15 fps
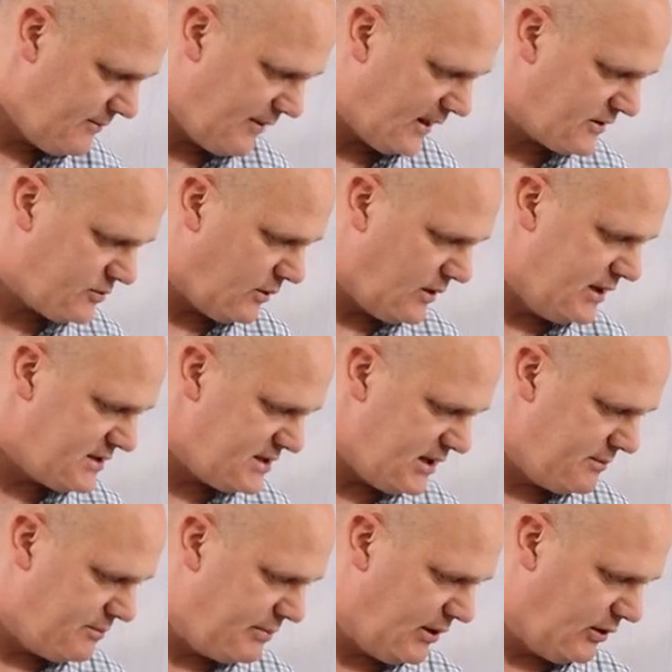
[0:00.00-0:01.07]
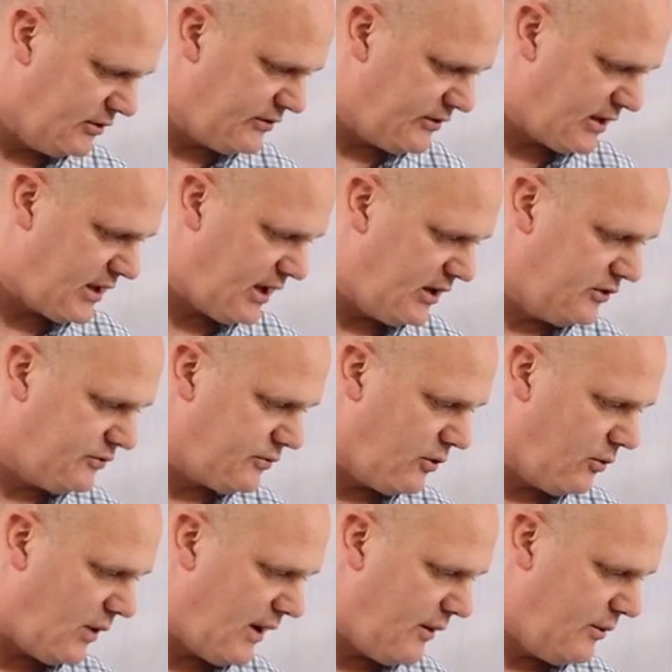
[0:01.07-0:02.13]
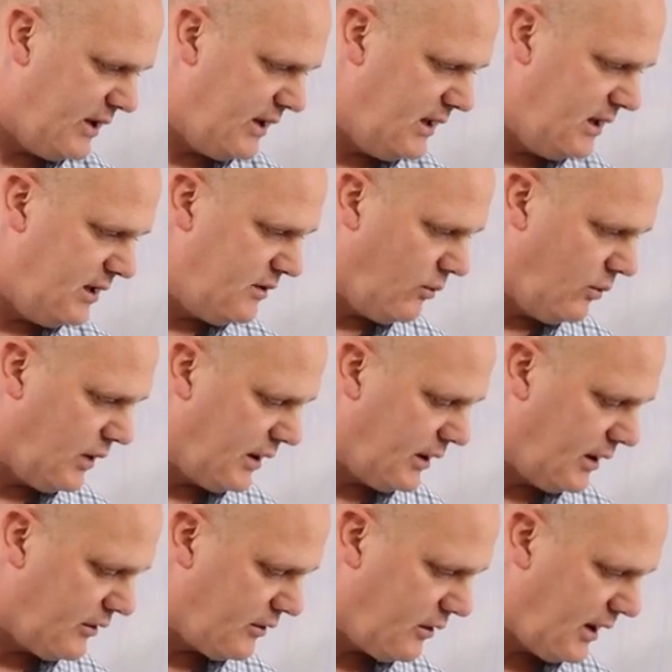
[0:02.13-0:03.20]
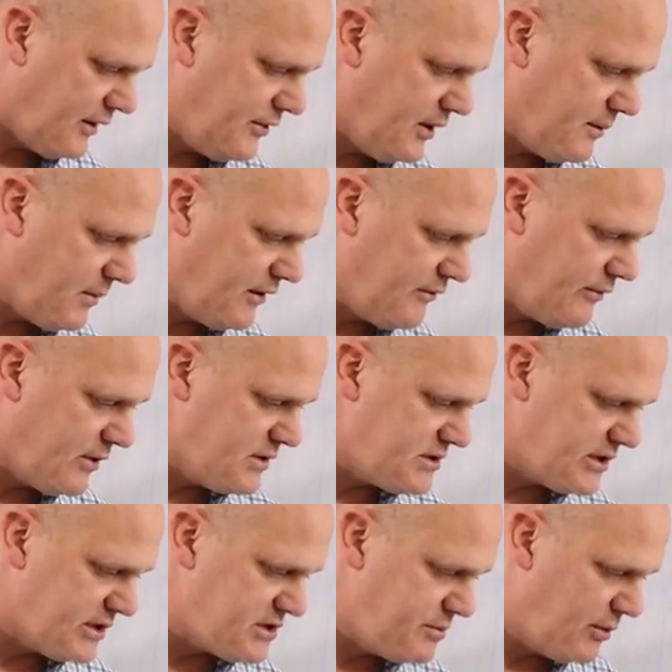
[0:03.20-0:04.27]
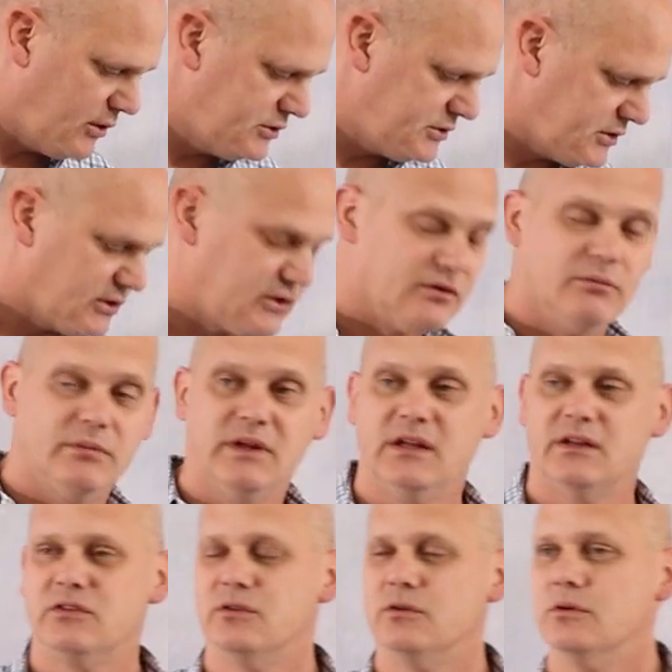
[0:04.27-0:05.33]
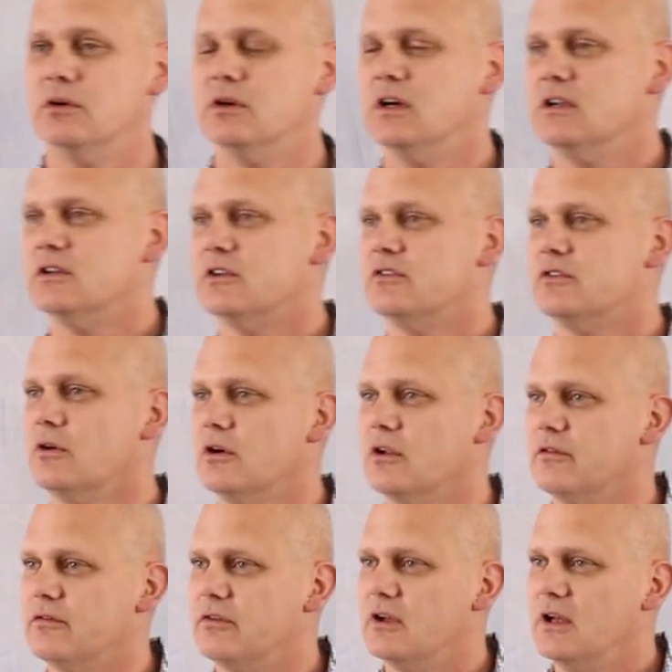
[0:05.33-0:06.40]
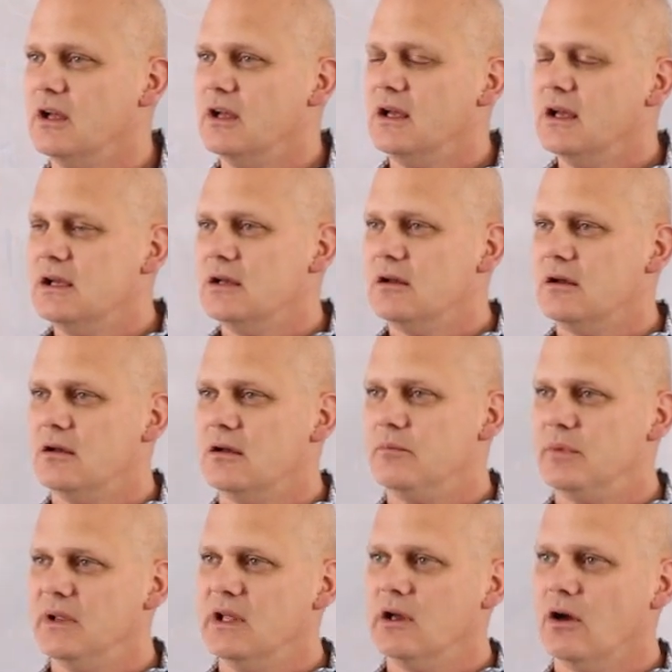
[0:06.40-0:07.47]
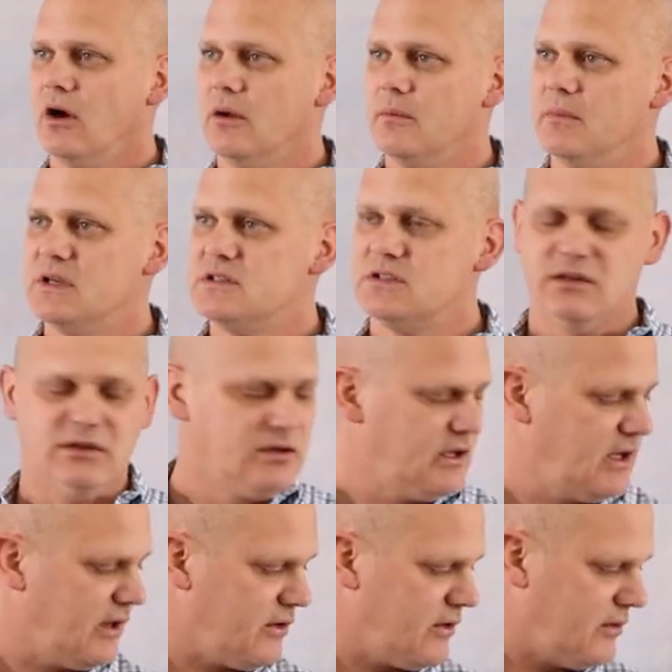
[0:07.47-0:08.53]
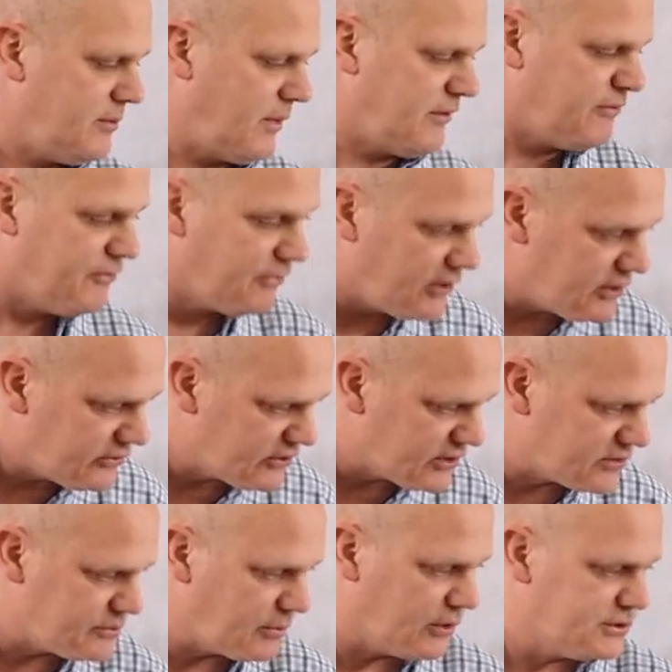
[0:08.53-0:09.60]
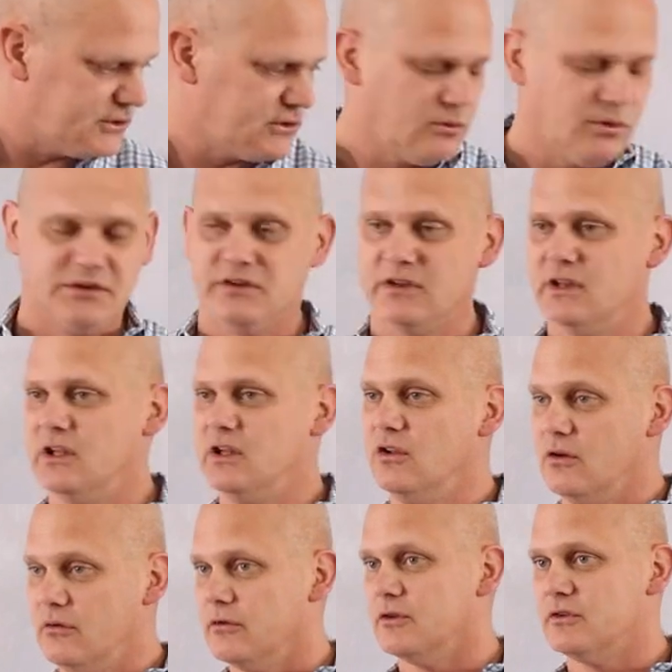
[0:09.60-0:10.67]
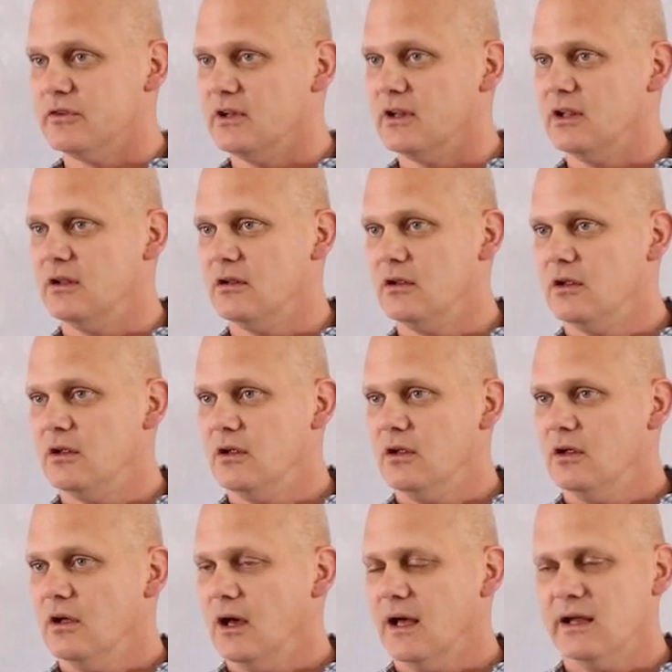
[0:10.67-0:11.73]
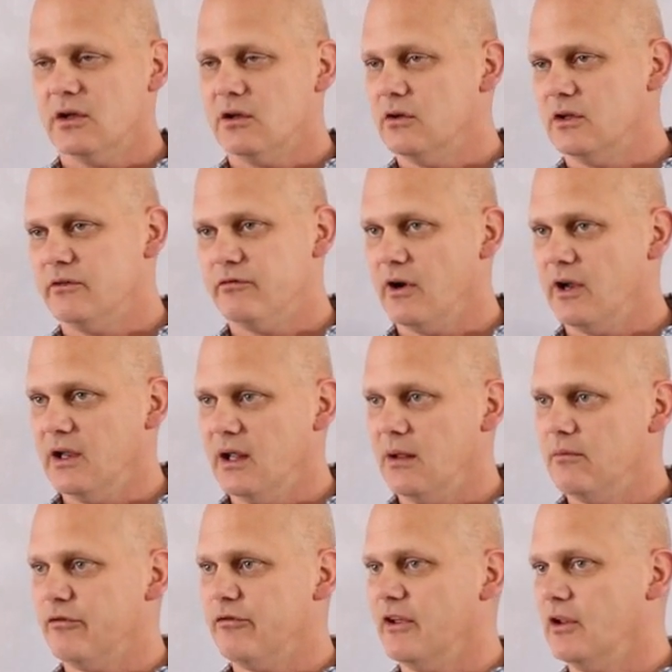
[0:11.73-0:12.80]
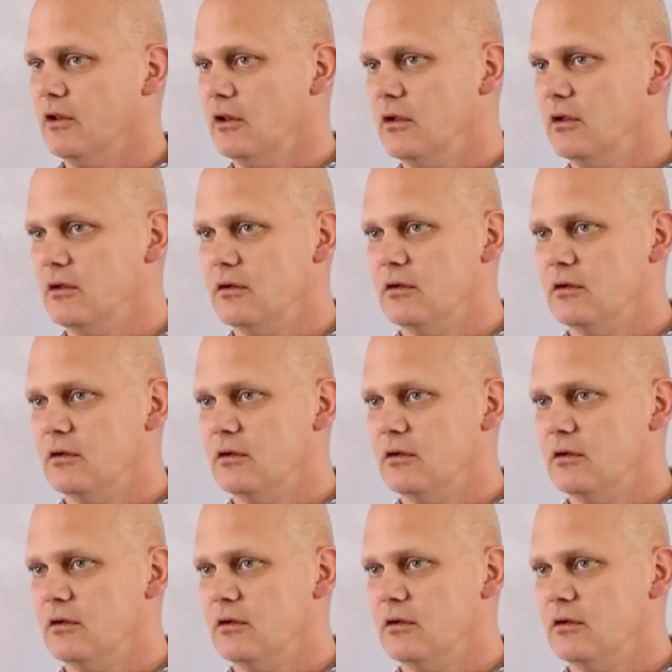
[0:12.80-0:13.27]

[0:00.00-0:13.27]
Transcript: that's what it builds the case for why we need one another. I think my first exposure to be to to sort of being on mission together. My first exposure was at in university. I had a good friend named Phil,